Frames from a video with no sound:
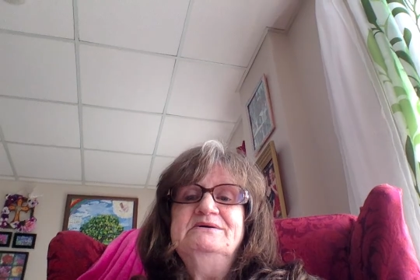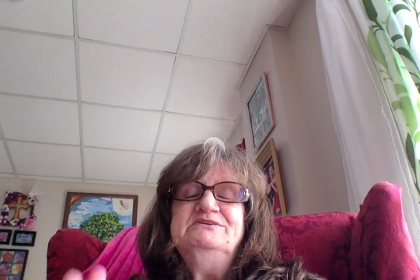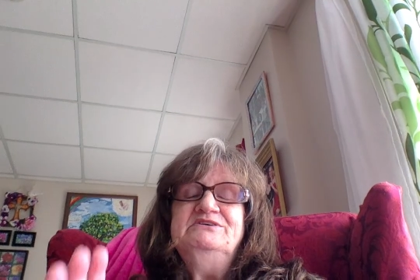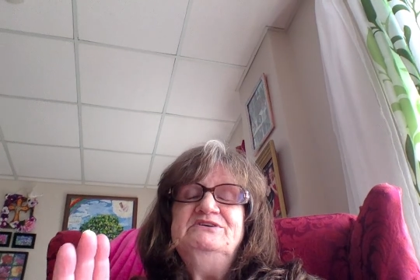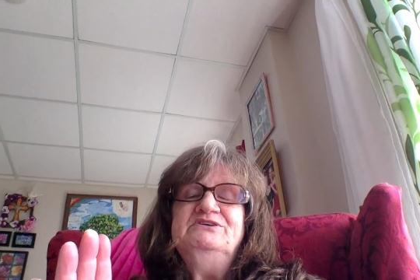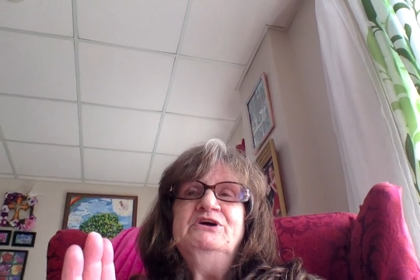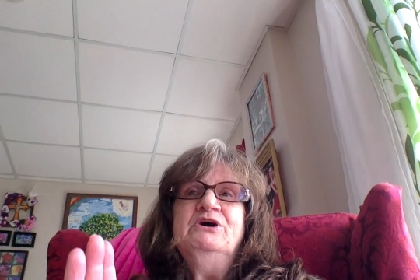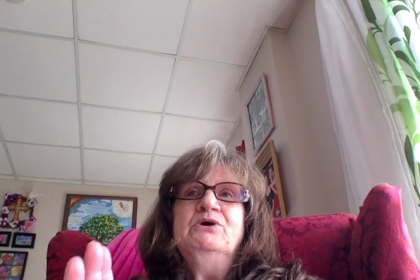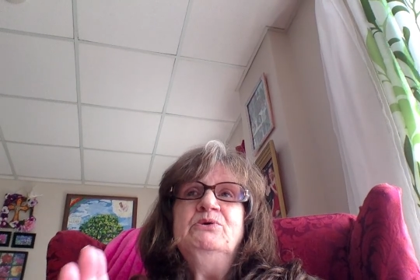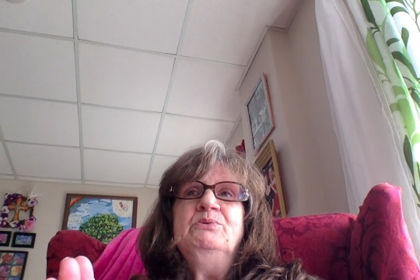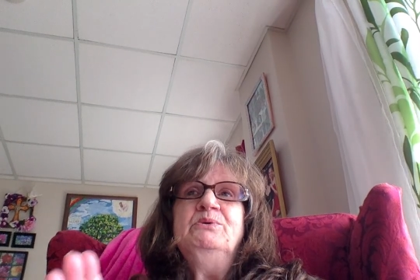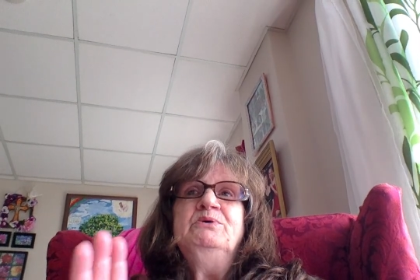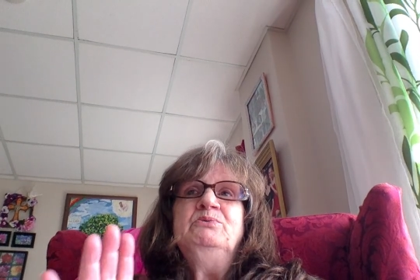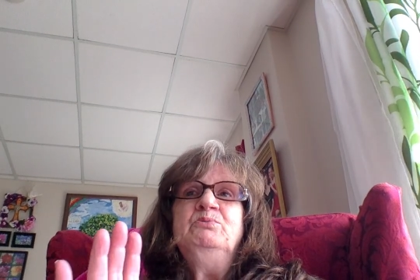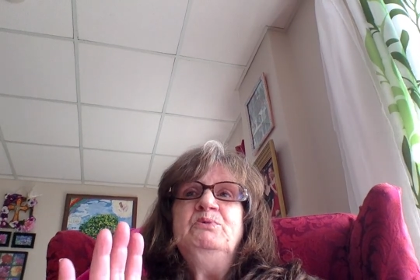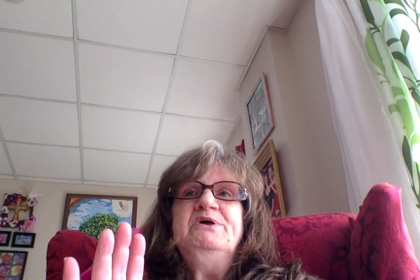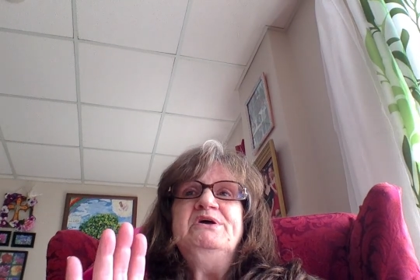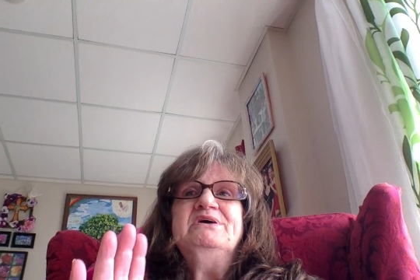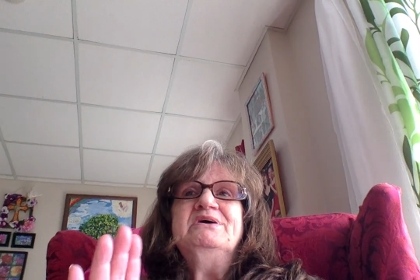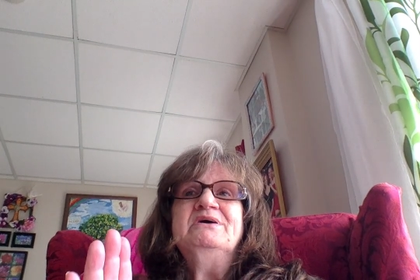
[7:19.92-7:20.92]
you know, when
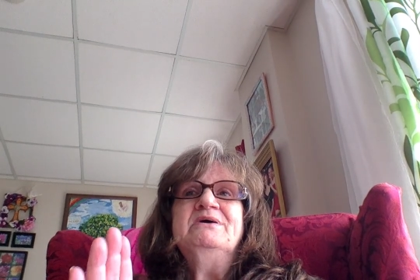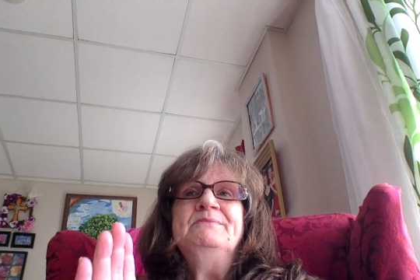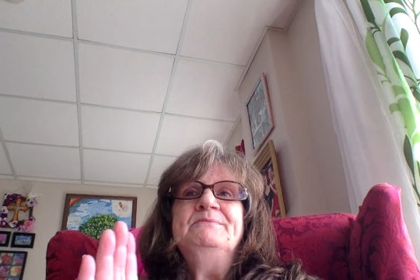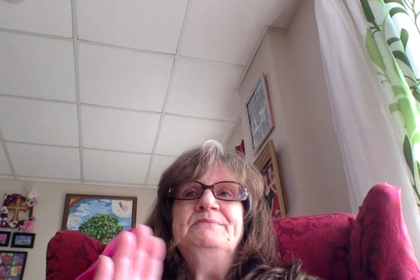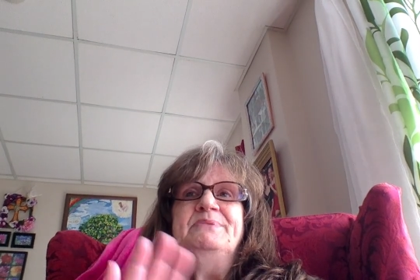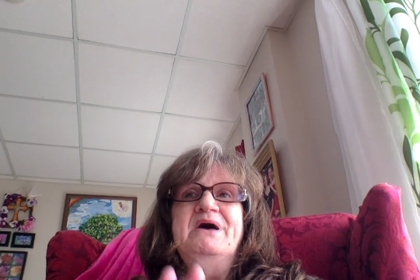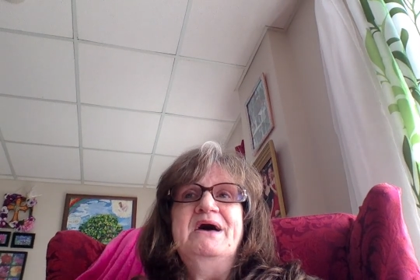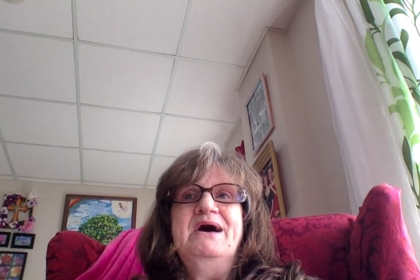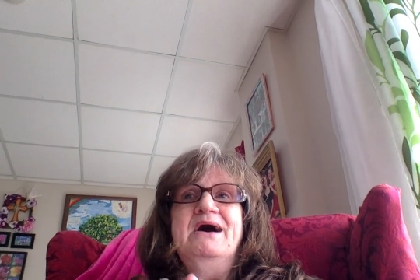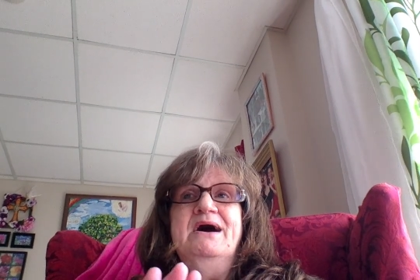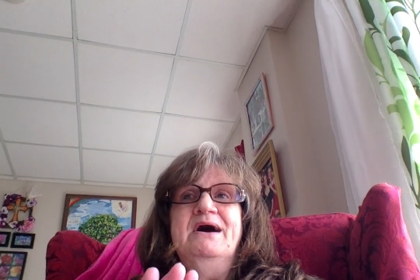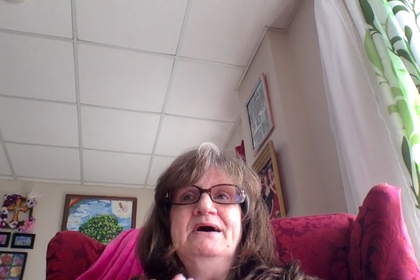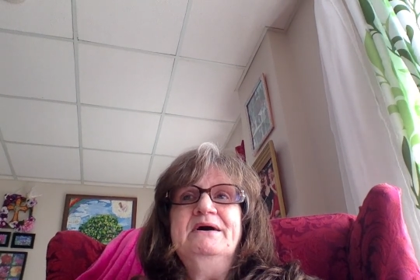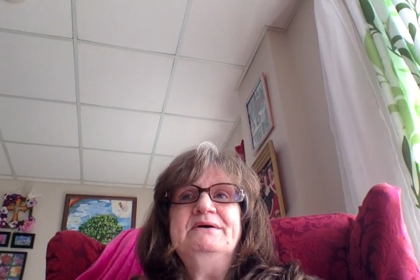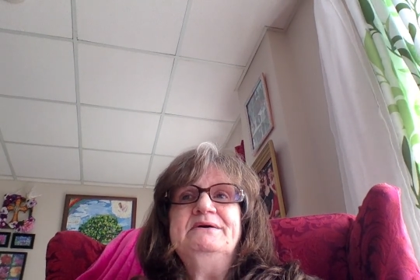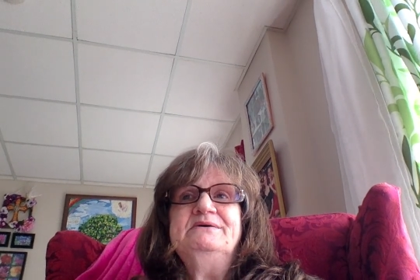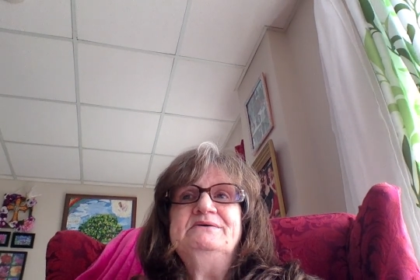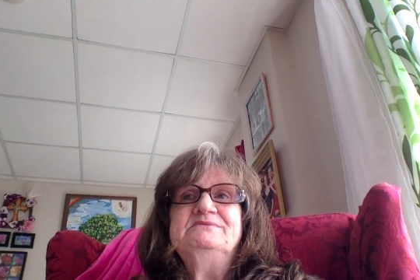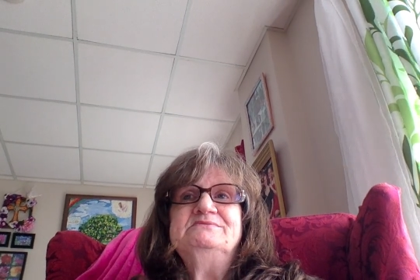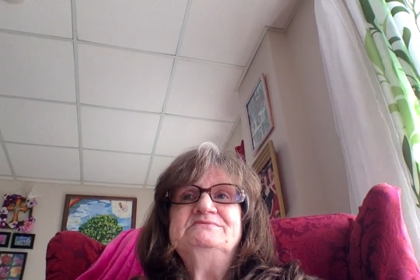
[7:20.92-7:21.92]
we come back,
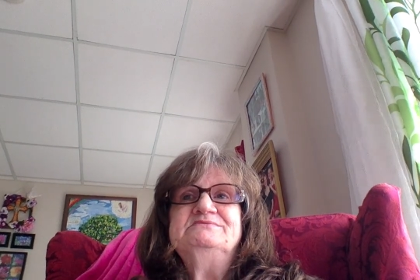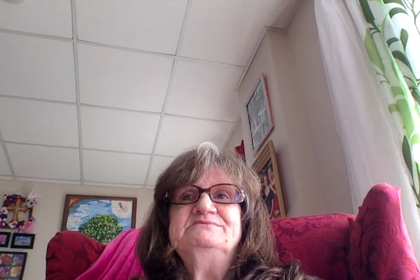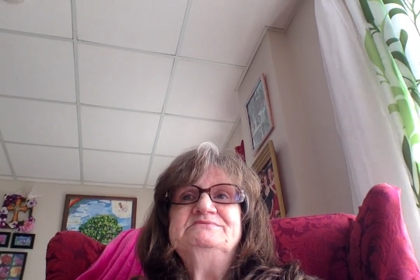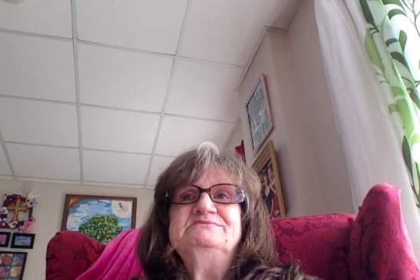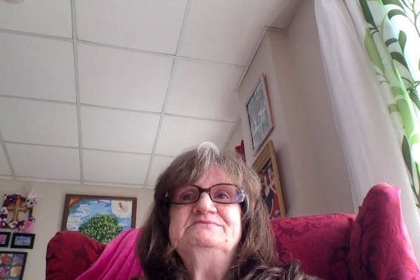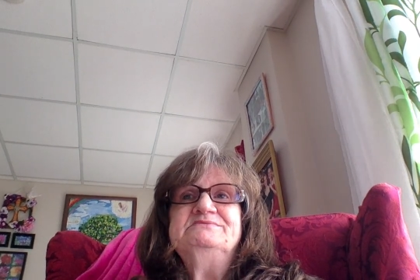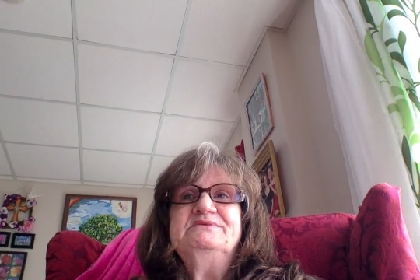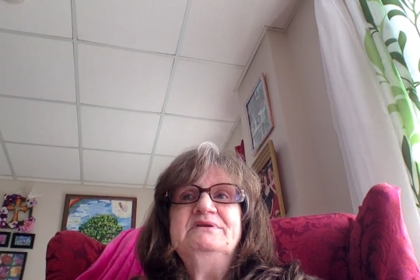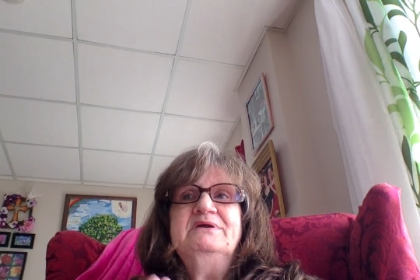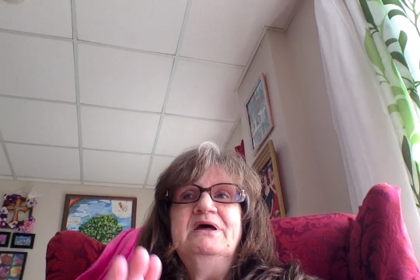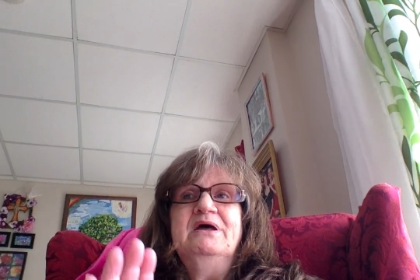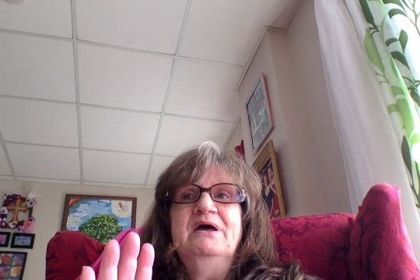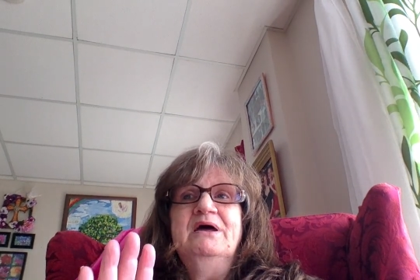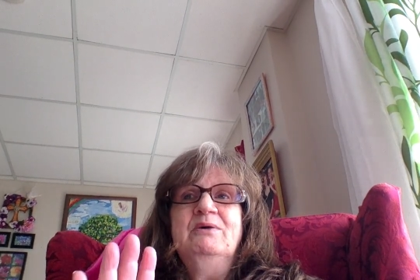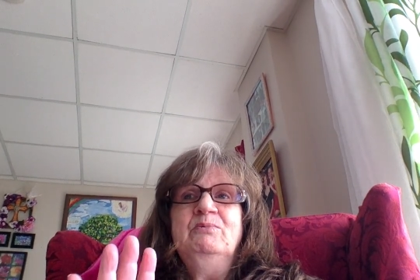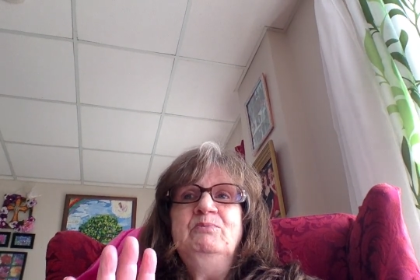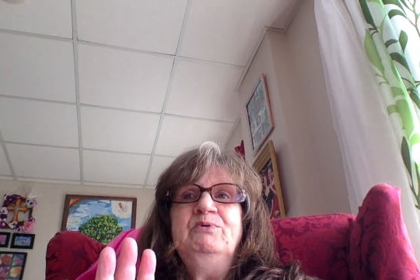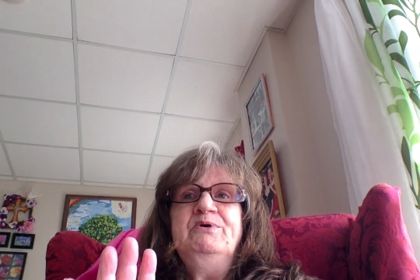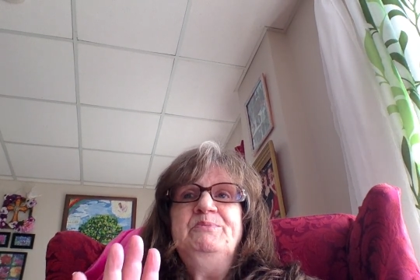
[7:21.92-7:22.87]
and